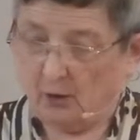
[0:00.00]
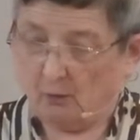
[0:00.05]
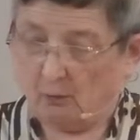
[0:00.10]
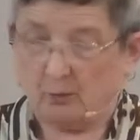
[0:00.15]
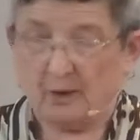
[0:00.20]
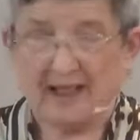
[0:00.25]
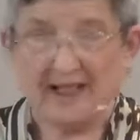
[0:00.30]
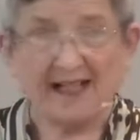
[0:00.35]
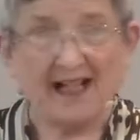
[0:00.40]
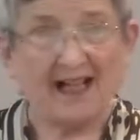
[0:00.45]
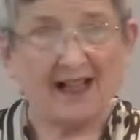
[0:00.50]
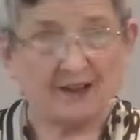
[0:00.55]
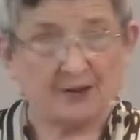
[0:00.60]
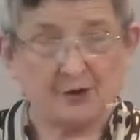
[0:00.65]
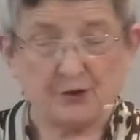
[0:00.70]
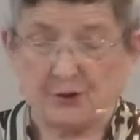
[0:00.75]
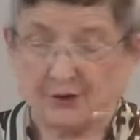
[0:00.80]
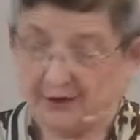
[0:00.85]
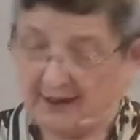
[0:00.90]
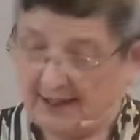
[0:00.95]
we
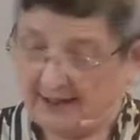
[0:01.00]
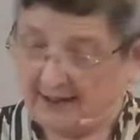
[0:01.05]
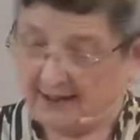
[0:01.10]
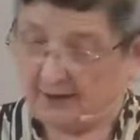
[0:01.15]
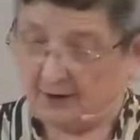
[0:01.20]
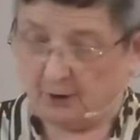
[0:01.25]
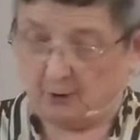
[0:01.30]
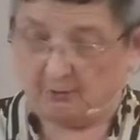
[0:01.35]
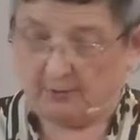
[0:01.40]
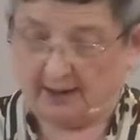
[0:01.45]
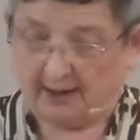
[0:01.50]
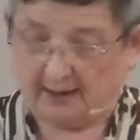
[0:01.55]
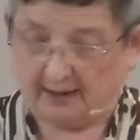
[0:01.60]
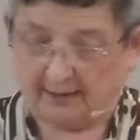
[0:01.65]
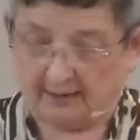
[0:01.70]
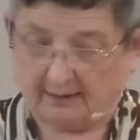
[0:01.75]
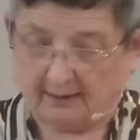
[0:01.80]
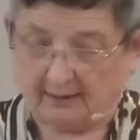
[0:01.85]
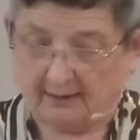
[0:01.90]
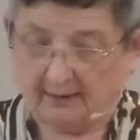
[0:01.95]
understand the
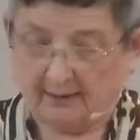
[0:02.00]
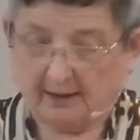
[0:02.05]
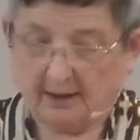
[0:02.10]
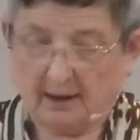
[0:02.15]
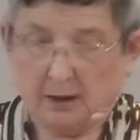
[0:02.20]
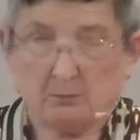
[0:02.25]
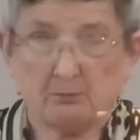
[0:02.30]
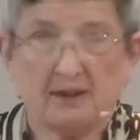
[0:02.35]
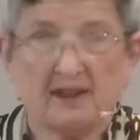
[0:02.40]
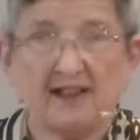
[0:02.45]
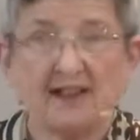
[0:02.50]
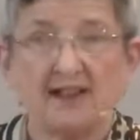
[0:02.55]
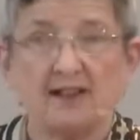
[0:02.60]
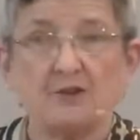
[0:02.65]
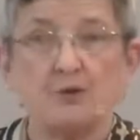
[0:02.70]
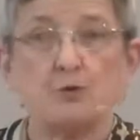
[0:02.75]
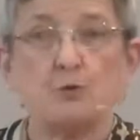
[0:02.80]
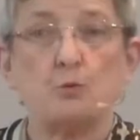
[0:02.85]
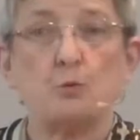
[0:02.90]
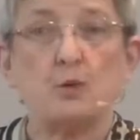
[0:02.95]
command
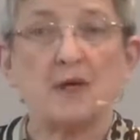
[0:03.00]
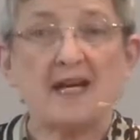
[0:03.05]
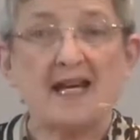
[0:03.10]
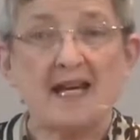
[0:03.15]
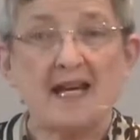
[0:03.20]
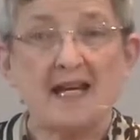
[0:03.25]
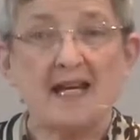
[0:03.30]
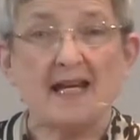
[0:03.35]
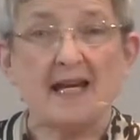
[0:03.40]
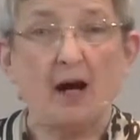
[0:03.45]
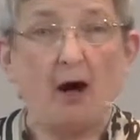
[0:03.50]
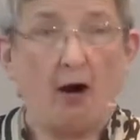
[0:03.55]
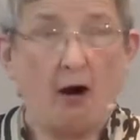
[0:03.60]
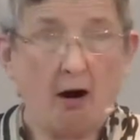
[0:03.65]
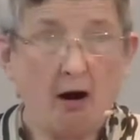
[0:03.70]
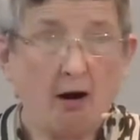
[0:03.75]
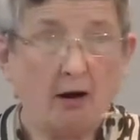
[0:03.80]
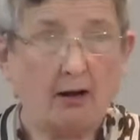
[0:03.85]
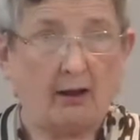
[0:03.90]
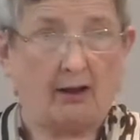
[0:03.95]
because we
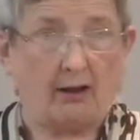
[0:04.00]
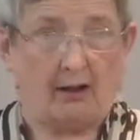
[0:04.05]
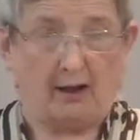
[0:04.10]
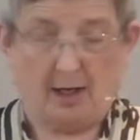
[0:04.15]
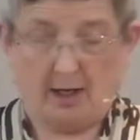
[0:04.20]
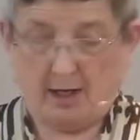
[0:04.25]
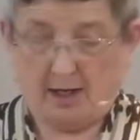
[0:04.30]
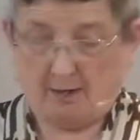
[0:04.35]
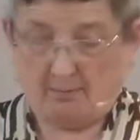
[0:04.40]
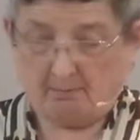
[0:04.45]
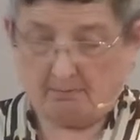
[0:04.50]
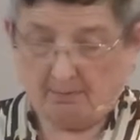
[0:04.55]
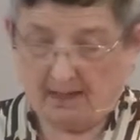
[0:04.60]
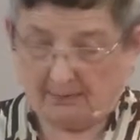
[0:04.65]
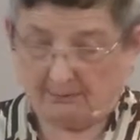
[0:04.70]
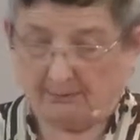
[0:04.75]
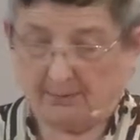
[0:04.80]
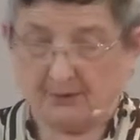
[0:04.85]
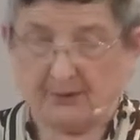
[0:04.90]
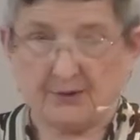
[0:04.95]
are
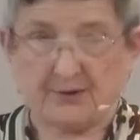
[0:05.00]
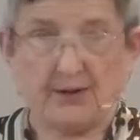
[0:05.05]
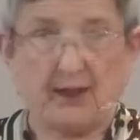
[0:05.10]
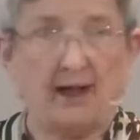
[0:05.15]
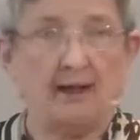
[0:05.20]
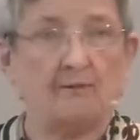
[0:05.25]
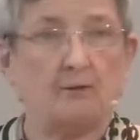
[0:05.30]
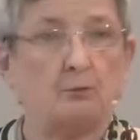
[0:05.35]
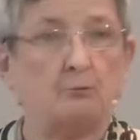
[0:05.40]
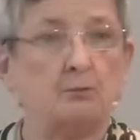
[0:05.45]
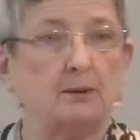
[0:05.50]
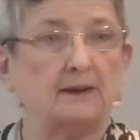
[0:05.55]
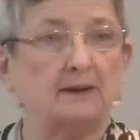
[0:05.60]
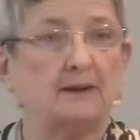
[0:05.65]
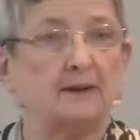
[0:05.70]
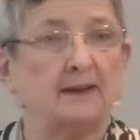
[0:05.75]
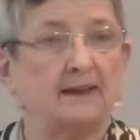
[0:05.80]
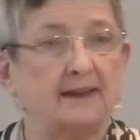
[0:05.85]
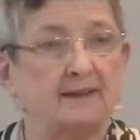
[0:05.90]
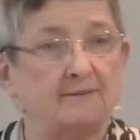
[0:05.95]
members of a
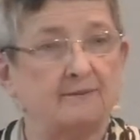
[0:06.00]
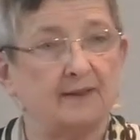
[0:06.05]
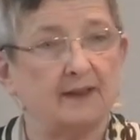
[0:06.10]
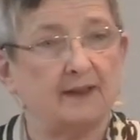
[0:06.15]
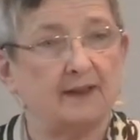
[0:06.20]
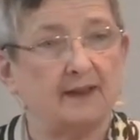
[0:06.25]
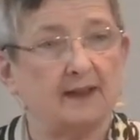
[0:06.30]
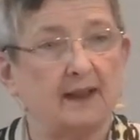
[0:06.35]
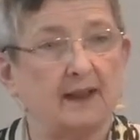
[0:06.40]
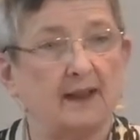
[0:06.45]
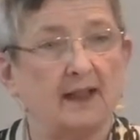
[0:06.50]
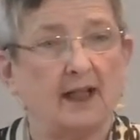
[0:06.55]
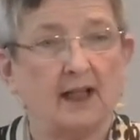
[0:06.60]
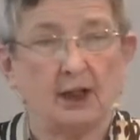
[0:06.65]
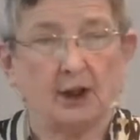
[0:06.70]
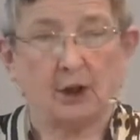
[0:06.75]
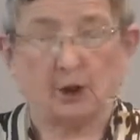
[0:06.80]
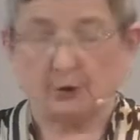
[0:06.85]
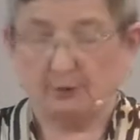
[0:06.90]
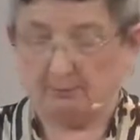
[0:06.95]
believing
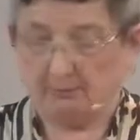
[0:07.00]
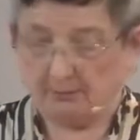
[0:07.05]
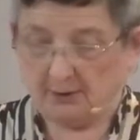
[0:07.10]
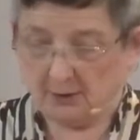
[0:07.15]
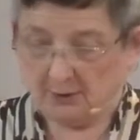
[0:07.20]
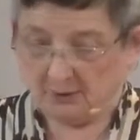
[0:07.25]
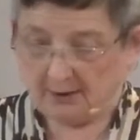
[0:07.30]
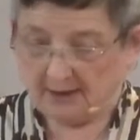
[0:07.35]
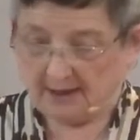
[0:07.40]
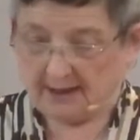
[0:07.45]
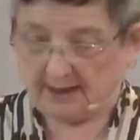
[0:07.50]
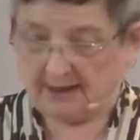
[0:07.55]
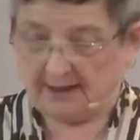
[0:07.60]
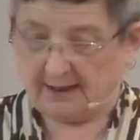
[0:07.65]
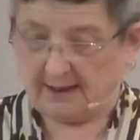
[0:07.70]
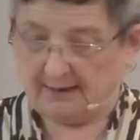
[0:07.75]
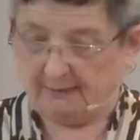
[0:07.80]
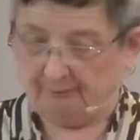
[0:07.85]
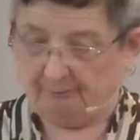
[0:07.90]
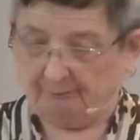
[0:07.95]
community.